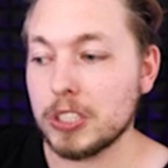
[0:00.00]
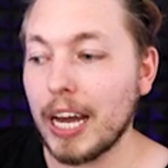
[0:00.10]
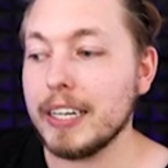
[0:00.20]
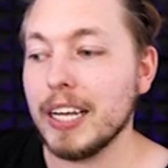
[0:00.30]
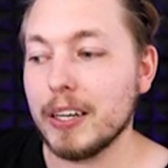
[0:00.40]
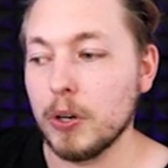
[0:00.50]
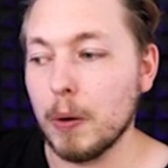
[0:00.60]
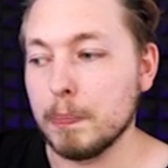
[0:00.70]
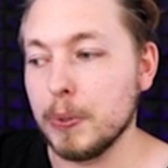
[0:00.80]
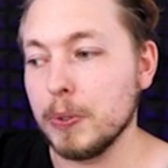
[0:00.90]
assign that
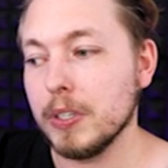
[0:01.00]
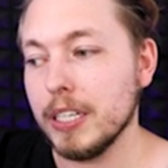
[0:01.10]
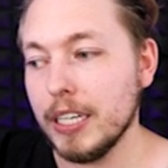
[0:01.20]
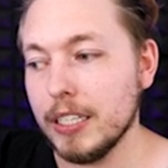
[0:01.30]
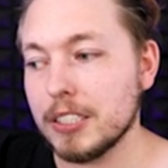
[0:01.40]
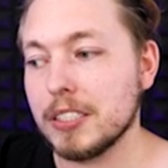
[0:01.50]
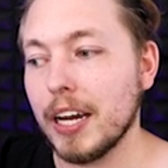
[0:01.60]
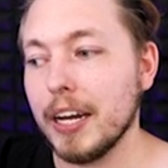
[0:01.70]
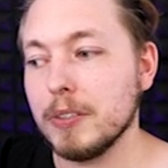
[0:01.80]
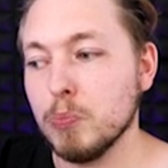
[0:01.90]
number
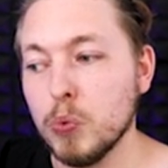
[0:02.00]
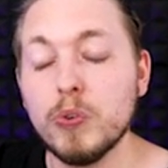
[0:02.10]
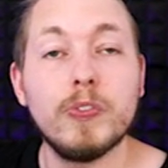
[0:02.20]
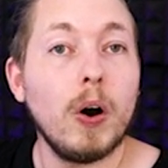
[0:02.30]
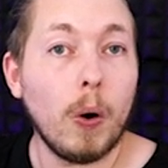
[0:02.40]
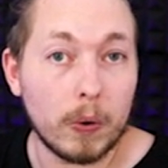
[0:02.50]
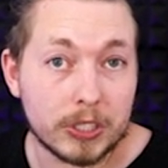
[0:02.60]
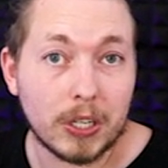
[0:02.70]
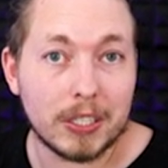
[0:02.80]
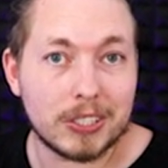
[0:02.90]
inside move
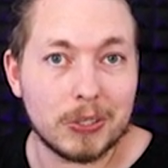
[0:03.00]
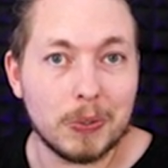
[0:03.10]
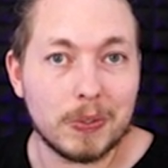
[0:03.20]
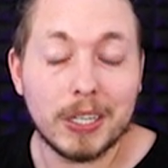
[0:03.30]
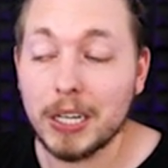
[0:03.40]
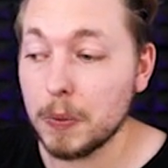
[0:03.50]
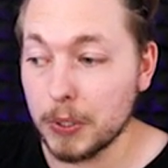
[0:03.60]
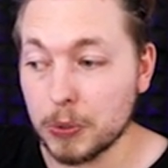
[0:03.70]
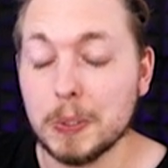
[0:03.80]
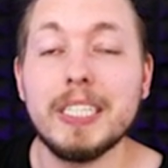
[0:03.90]
horizontal,
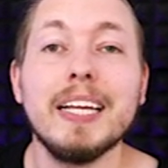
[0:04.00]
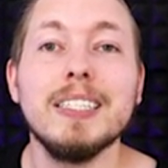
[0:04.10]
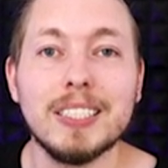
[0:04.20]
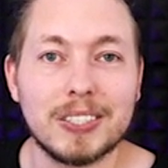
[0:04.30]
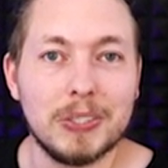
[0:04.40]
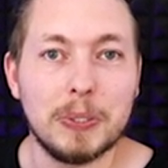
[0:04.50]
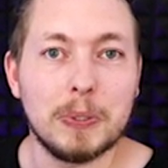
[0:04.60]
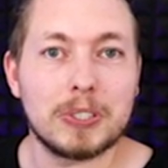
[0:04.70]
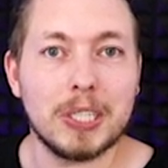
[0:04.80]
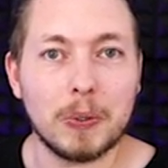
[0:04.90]
which we then need to
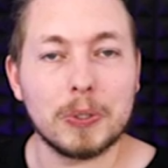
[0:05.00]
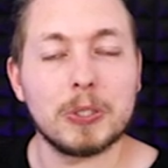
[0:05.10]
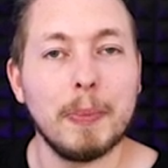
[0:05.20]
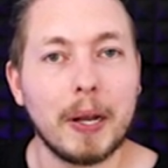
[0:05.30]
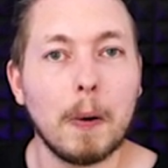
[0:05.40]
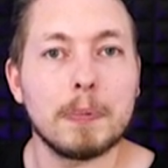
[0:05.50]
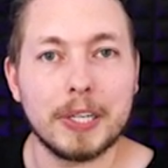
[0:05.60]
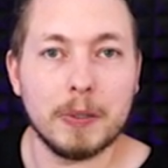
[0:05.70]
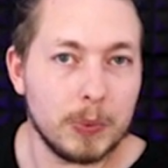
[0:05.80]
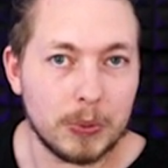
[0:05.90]
use in order to make our
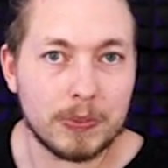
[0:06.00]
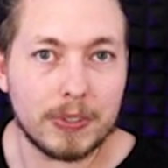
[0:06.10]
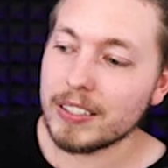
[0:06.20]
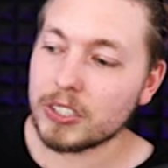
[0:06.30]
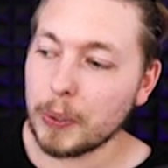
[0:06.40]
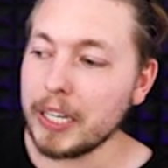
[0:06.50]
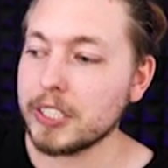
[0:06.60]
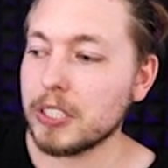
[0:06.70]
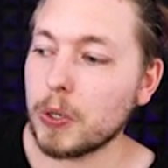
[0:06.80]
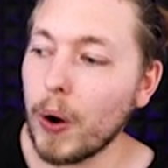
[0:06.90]
player move. So
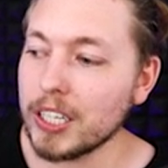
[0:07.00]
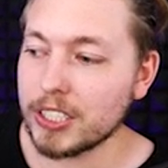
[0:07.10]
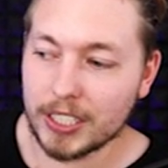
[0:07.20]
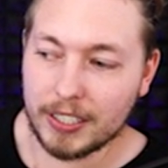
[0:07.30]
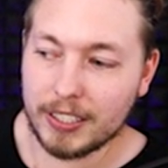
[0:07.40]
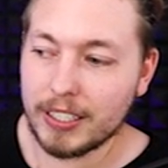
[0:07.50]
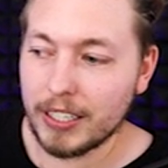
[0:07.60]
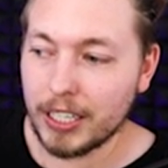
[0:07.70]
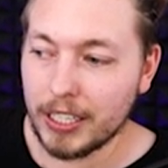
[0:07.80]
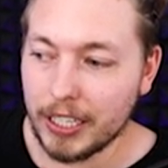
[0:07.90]
here's the question.
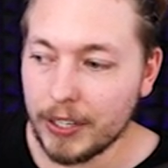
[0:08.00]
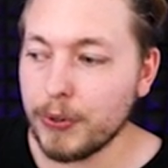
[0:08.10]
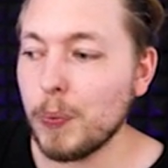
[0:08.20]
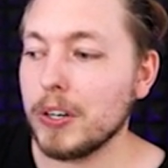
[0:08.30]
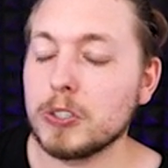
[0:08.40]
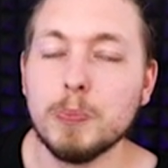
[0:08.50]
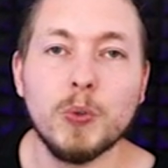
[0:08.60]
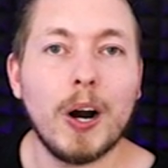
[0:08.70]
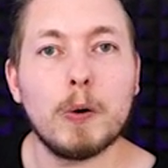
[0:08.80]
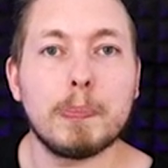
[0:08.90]
If we want to
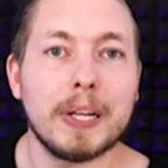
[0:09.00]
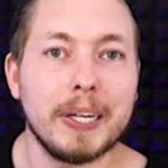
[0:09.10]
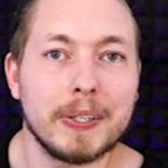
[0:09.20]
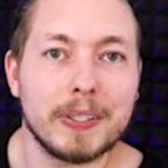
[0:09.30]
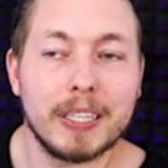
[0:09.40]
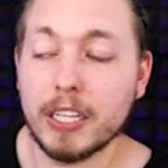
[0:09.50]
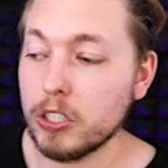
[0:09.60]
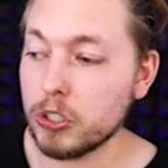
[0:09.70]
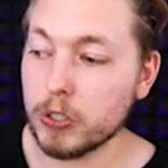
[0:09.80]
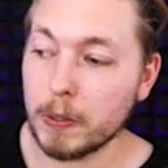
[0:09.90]
move our player,
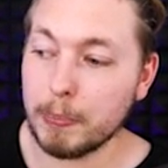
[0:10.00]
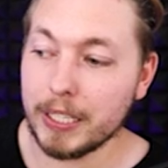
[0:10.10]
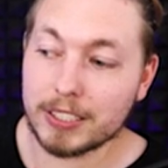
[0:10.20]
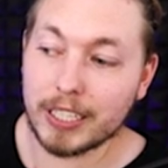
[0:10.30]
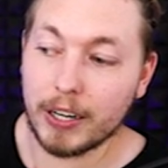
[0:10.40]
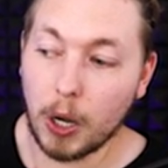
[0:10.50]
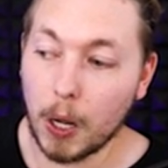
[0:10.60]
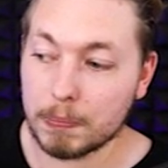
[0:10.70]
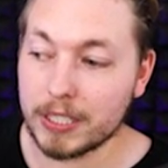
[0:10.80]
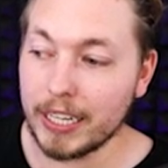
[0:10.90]
should it be inside
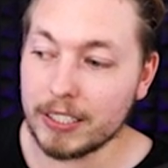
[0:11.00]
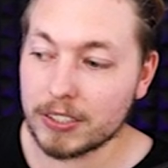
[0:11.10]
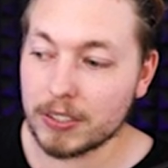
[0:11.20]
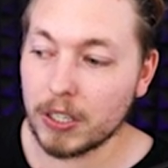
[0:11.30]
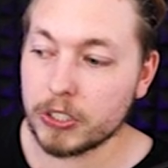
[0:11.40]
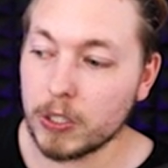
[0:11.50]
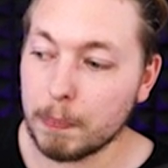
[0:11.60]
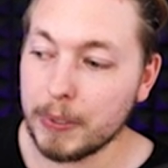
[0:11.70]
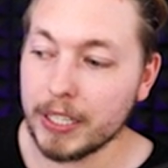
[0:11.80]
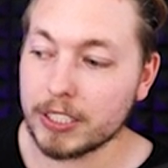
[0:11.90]
update or should
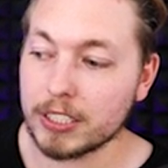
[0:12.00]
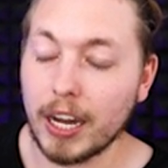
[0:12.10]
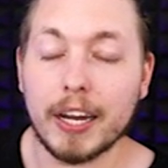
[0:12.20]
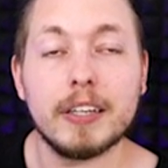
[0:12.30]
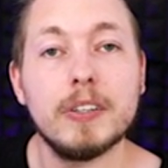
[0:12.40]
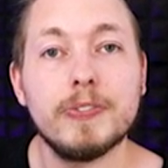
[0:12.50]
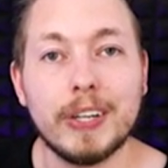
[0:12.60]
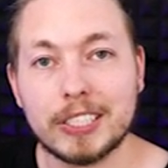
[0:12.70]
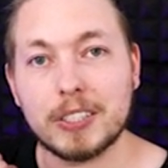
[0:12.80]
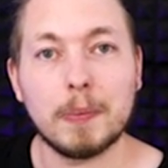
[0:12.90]
it be inside
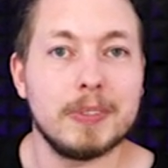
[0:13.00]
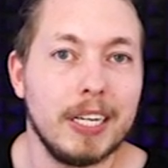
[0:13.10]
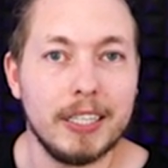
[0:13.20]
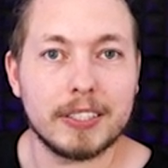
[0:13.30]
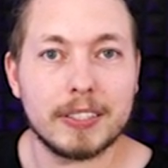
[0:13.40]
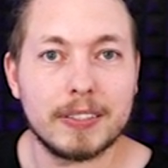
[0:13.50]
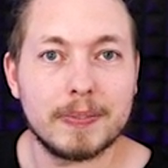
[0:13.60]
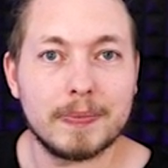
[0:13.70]
fixed update?